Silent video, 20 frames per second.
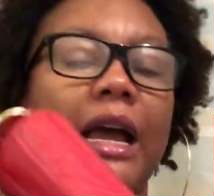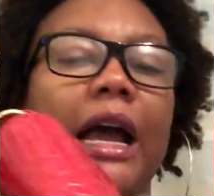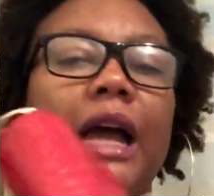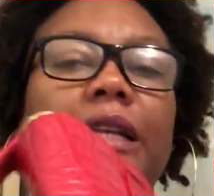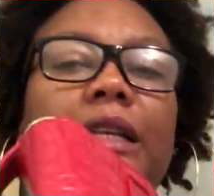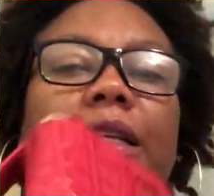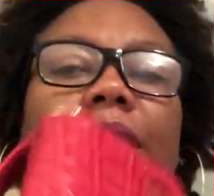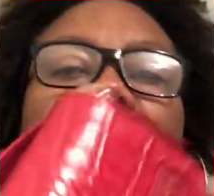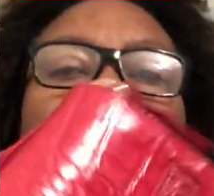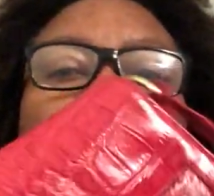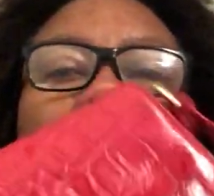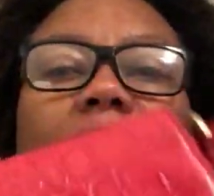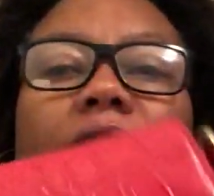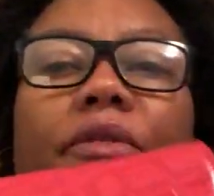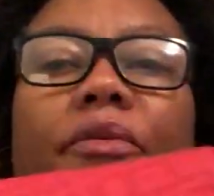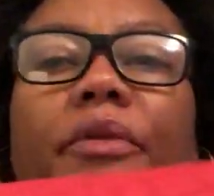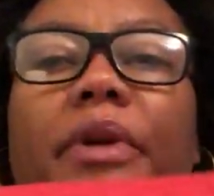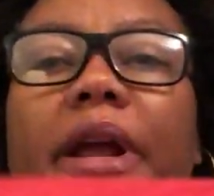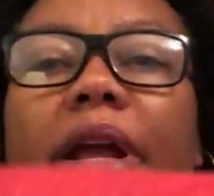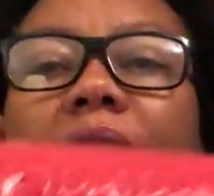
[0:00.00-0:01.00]
I just like
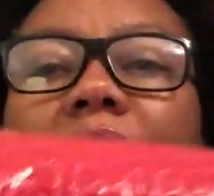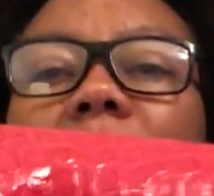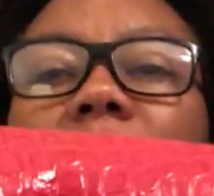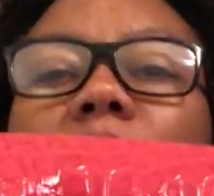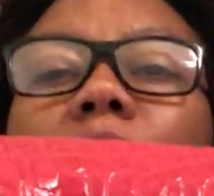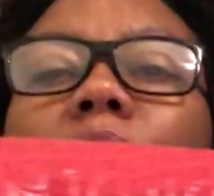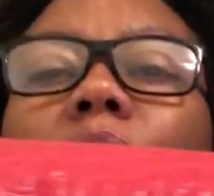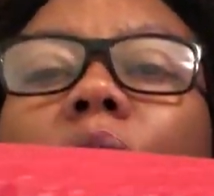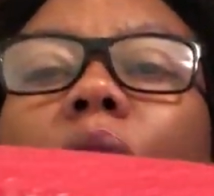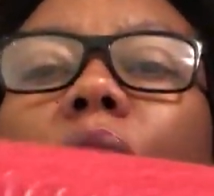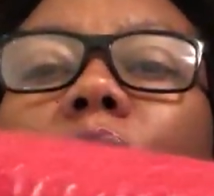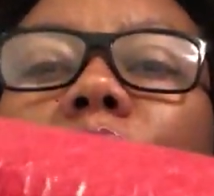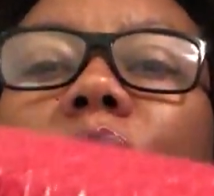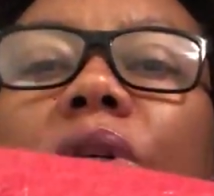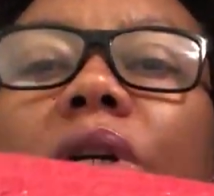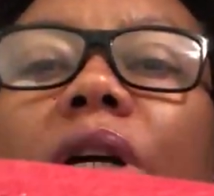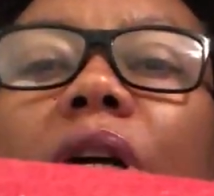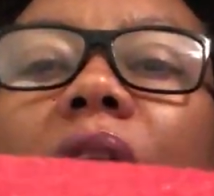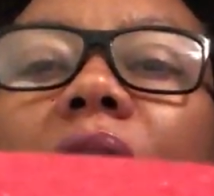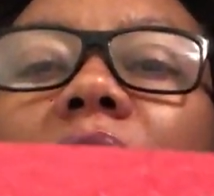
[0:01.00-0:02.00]
the red and
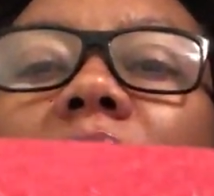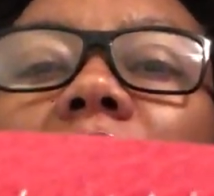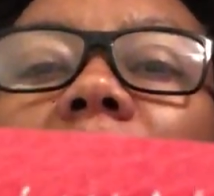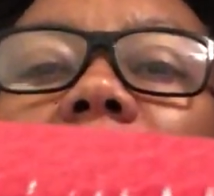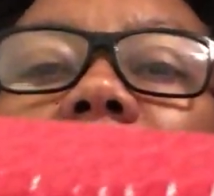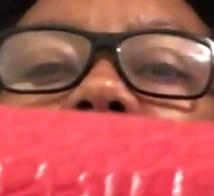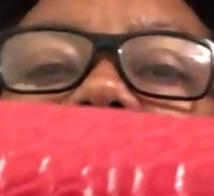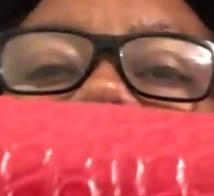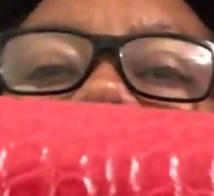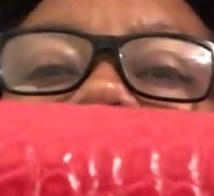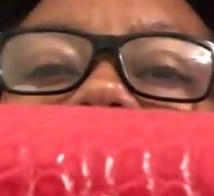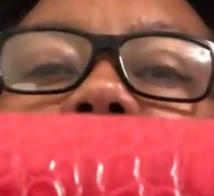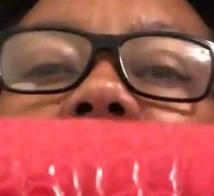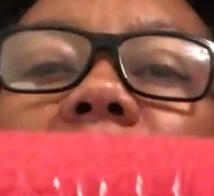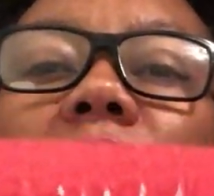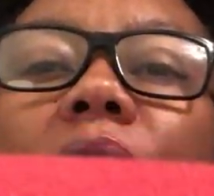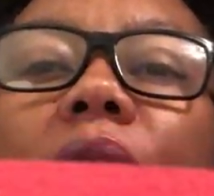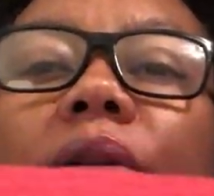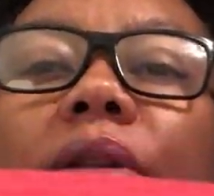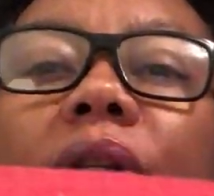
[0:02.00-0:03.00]
gold and the
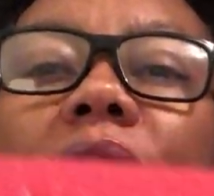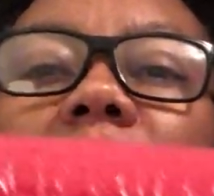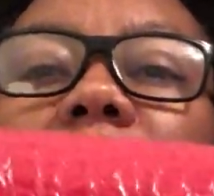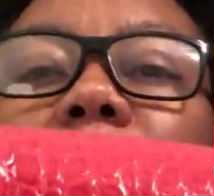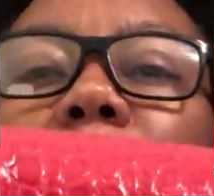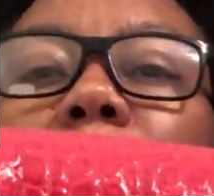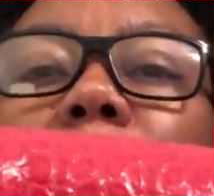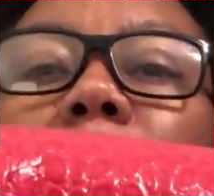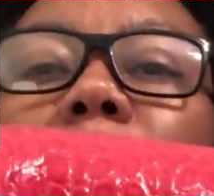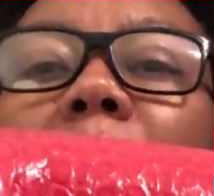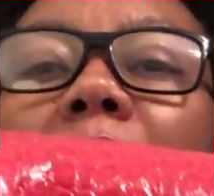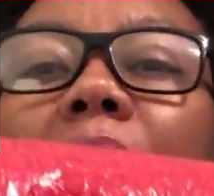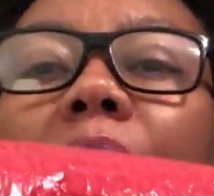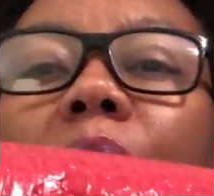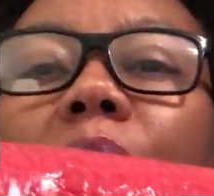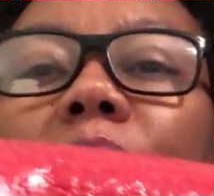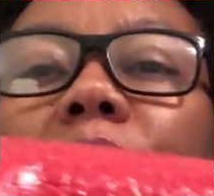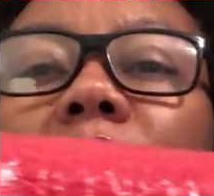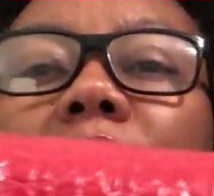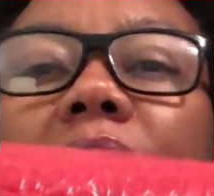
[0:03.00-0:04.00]
detail, this
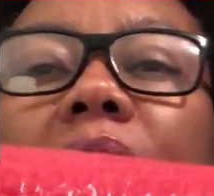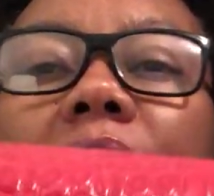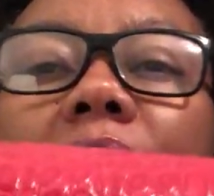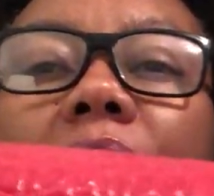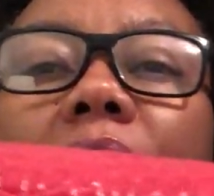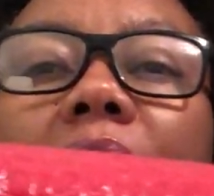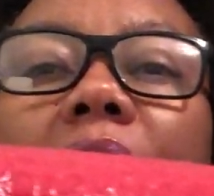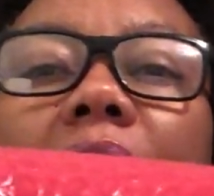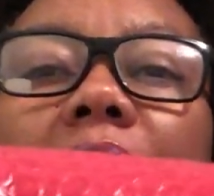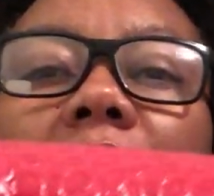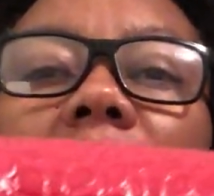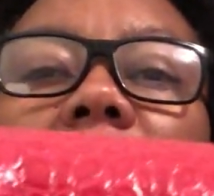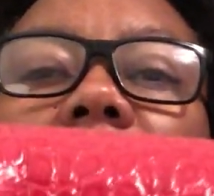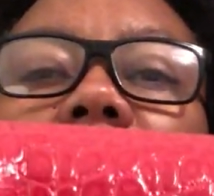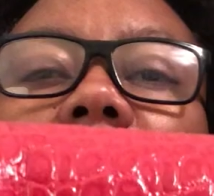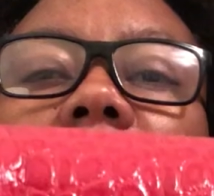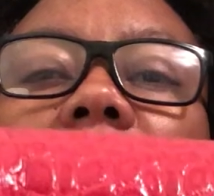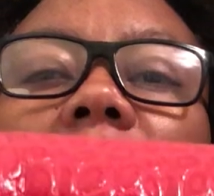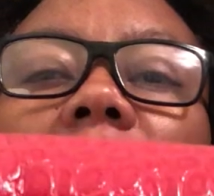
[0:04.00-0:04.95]
barcode detail here.